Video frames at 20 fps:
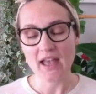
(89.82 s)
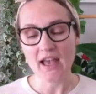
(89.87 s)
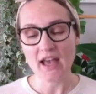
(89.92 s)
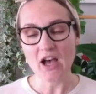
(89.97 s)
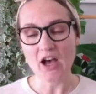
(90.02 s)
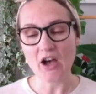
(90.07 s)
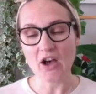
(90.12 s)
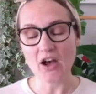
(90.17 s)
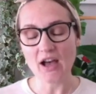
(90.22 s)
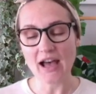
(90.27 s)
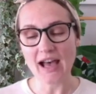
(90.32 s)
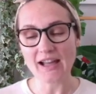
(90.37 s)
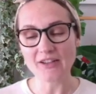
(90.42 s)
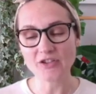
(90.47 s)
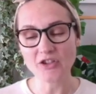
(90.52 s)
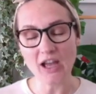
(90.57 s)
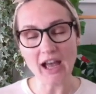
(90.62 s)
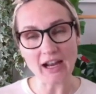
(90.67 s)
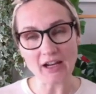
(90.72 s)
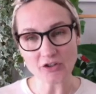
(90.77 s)

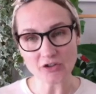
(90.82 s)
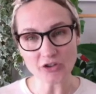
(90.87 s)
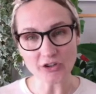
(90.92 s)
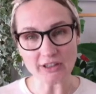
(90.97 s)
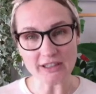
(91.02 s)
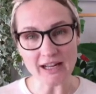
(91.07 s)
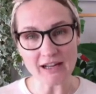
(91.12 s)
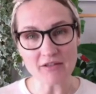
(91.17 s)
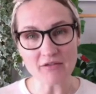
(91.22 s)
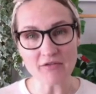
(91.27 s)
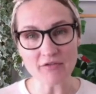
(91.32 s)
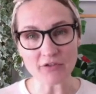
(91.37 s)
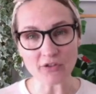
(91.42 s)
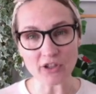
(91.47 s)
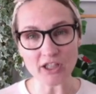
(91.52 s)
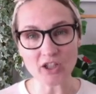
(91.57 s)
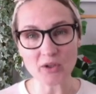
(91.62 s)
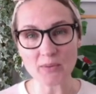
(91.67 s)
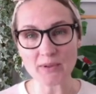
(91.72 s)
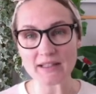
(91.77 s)
The Arcturian
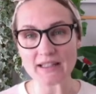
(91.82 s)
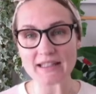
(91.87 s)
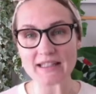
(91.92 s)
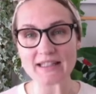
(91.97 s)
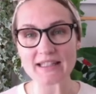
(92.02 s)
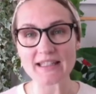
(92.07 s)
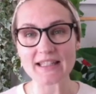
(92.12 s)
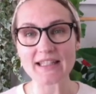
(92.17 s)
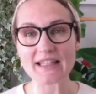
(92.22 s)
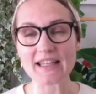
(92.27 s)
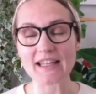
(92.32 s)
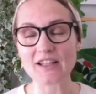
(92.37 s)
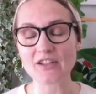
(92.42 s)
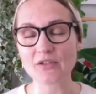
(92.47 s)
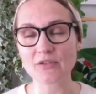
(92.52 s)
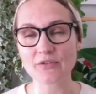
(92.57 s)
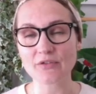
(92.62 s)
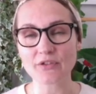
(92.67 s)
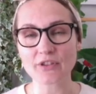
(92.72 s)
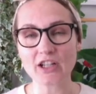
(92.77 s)
frequency is
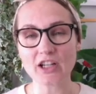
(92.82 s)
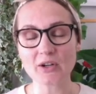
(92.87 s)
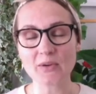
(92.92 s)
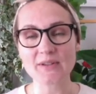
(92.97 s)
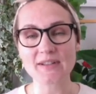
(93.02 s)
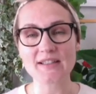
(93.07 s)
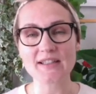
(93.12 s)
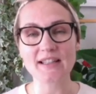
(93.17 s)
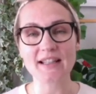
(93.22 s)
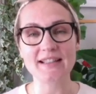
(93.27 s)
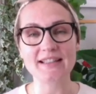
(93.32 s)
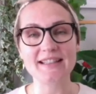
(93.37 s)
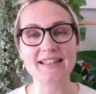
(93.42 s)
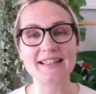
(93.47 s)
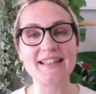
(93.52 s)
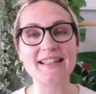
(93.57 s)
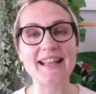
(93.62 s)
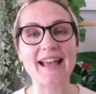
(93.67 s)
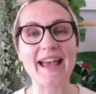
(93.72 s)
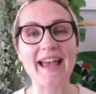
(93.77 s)
a frequency that
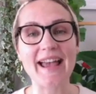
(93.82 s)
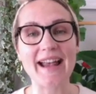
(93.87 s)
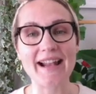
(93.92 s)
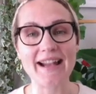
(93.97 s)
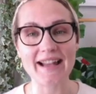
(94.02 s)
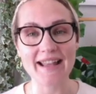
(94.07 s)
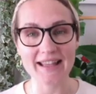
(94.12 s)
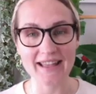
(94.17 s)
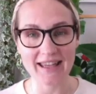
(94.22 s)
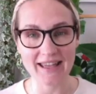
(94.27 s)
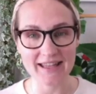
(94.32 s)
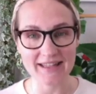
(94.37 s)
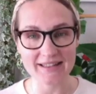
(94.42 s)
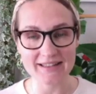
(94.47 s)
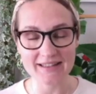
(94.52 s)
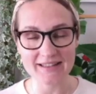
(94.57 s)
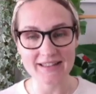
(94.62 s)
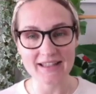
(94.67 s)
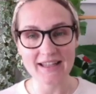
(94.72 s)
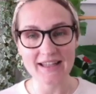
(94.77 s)
is
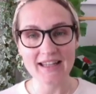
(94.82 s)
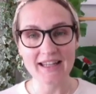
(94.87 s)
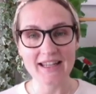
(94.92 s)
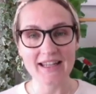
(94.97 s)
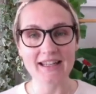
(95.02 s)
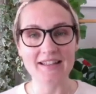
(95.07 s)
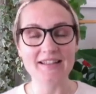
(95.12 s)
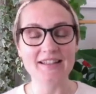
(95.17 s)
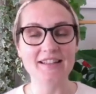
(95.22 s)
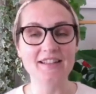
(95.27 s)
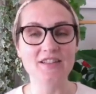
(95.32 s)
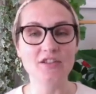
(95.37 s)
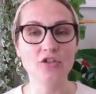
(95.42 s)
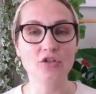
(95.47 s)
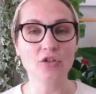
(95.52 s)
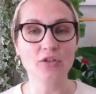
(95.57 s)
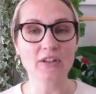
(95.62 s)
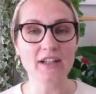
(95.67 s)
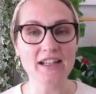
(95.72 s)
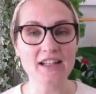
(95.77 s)
elegant, it is
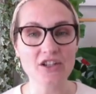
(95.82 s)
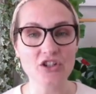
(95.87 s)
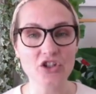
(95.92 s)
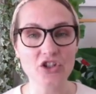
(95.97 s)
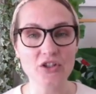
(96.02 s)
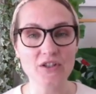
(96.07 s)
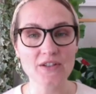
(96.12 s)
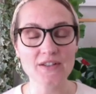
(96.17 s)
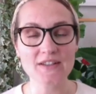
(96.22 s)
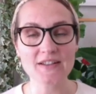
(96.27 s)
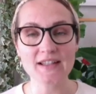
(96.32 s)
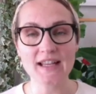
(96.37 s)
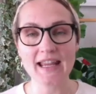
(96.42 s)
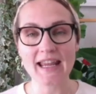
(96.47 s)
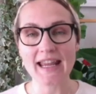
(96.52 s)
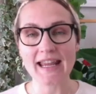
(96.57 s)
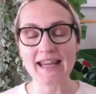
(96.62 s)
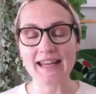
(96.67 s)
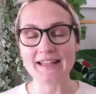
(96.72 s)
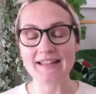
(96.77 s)
gracious,
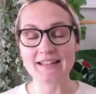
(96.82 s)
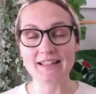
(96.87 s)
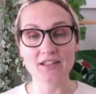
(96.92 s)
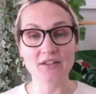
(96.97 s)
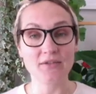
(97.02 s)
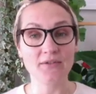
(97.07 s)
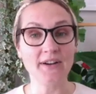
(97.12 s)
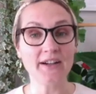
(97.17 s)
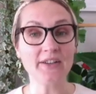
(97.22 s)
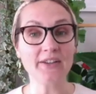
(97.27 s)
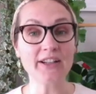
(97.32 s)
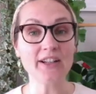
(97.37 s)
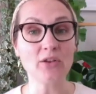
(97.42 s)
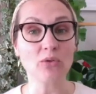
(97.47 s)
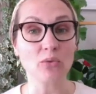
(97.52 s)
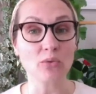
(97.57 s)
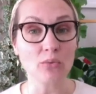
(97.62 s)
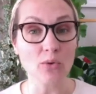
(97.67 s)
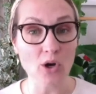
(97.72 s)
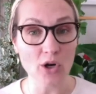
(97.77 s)
it is very
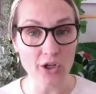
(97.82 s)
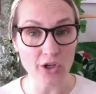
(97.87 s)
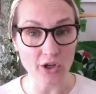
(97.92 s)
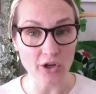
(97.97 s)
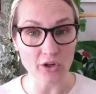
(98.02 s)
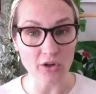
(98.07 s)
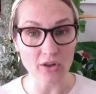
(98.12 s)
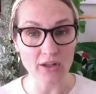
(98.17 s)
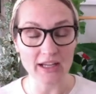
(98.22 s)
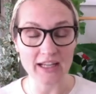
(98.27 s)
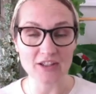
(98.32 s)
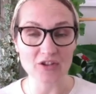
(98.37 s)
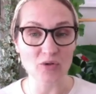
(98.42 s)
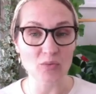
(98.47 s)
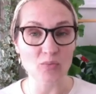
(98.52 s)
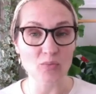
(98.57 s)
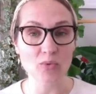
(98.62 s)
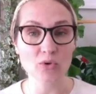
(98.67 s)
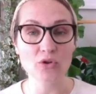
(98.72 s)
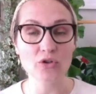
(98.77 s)
royal in the
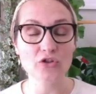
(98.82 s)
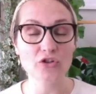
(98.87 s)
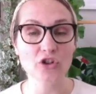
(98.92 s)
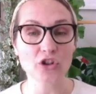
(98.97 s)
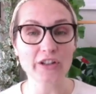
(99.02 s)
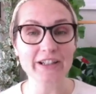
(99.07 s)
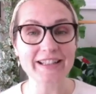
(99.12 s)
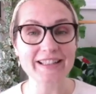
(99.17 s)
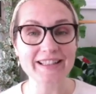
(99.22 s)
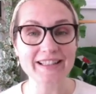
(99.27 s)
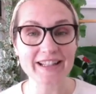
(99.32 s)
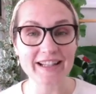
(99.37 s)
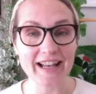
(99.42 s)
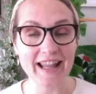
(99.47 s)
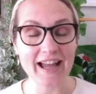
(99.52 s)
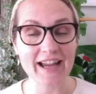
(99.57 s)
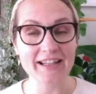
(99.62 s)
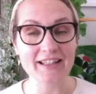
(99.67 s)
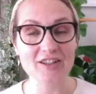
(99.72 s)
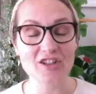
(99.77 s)
most
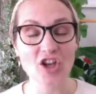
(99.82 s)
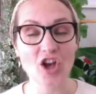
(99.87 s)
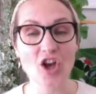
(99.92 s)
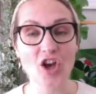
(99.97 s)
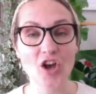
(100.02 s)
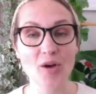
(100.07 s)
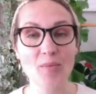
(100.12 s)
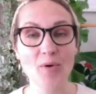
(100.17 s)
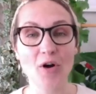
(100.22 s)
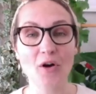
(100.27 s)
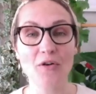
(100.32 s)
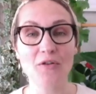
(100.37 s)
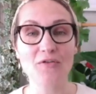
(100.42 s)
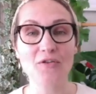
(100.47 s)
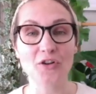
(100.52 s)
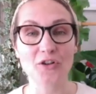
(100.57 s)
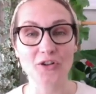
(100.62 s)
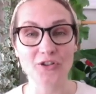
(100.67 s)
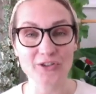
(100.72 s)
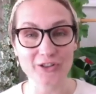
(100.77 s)
crystalline term of
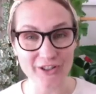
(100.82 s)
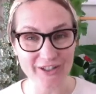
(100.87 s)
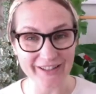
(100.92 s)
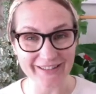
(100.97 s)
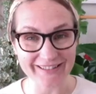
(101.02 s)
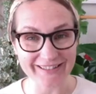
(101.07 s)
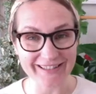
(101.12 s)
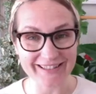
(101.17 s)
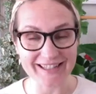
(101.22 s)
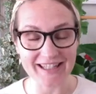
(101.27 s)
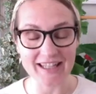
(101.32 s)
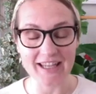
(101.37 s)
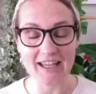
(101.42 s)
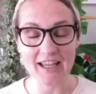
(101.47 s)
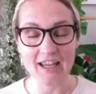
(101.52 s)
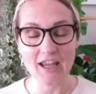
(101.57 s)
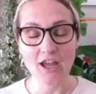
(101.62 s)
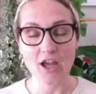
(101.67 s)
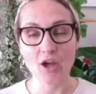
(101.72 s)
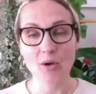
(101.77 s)
royalty,
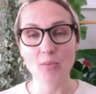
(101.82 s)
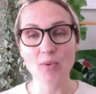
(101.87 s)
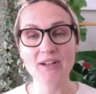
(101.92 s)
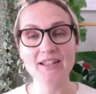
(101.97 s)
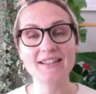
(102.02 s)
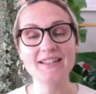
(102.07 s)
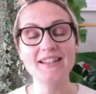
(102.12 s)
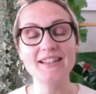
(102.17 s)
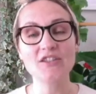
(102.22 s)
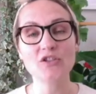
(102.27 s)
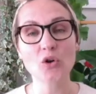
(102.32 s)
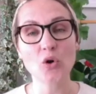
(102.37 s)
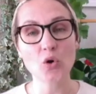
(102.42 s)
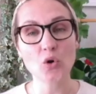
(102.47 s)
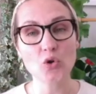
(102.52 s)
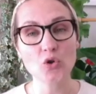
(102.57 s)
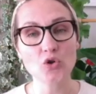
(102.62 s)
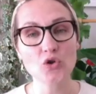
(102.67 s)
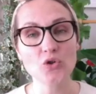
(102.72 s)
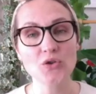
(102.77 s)
but it is
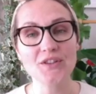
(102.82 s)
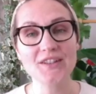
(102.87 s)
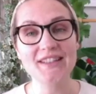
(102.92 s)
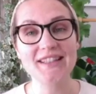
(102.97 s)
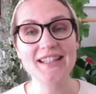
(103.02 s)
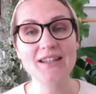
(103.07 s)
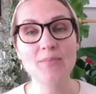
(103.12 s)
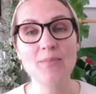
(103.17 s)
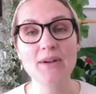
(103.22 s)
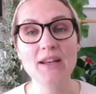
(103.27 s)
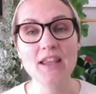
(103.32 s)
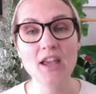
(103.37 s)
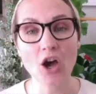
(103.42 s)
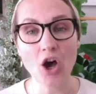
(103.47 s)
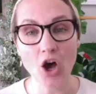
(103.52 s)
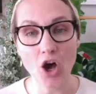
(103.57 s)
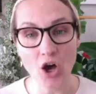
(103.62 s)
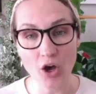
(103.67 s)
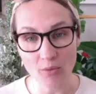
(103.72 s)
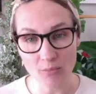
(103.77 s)
also deeply
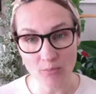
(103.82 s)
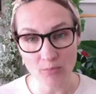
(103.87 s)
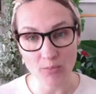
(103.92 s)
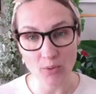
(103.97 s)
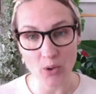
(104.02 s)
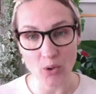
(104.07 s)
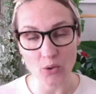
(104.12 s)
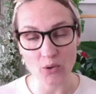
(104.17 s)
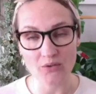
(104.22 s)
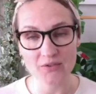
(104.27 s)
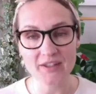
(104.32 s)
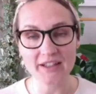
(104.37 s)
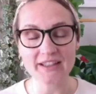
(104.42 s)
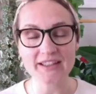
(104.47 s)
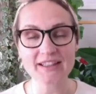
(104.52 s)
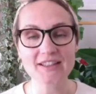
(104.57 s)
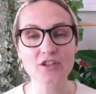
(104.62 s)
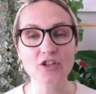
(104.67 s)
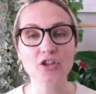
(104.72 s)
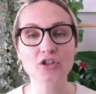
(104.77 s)
humble. There
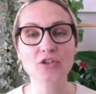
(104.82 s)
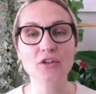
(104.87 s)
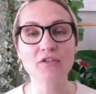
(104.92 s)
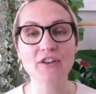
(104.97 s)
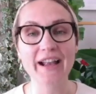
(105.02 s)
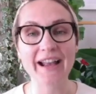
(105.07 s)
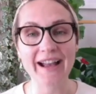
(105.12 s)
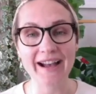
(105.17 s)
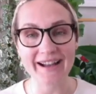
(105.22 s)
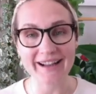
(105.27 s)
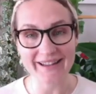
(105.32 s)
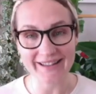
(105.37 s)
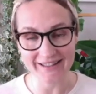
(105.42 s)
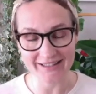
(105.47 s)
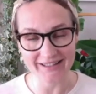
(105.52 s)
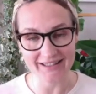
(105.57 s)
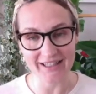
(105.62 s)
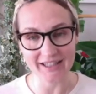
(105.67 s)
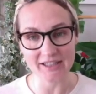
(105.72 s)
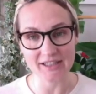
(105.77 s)
is a lot of
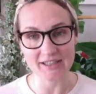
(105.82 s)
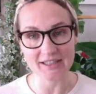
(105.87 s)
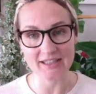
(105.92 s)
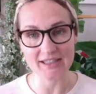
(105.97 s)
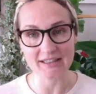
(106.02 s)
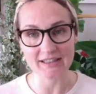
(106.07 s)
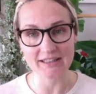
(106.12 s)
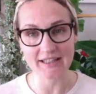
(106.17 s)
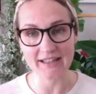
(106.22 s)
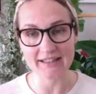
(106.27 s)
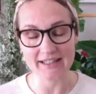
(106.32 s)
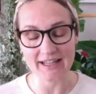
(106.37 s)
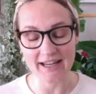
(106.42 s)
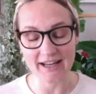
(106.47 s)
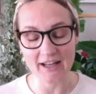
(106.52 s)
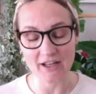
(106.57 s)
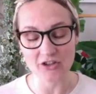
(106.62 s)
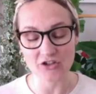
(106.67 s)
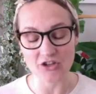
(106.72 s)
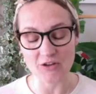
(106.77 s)
kindness in that
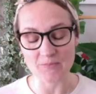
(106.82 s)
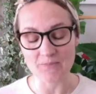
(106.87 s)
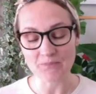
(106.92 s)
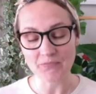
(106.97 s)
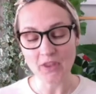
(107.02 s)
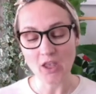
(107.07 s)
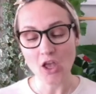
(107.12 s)
energy.